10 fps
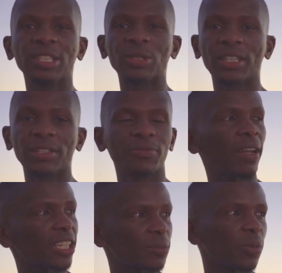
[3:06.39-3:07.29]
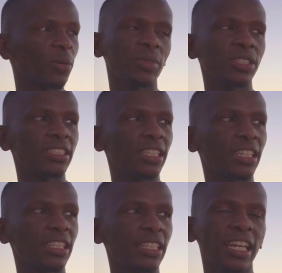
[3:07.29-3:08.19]
you have blind spot
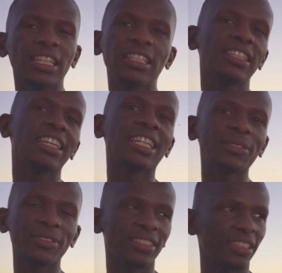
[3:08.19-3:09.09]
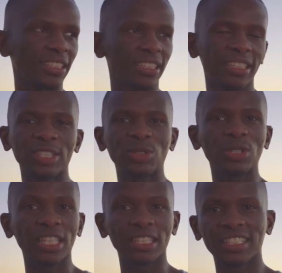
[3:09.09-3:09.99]
monitoring, anything and everything that you
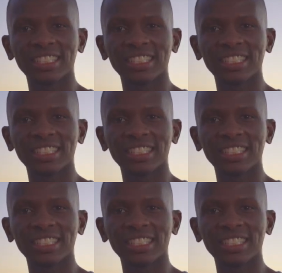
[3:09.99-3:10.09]
get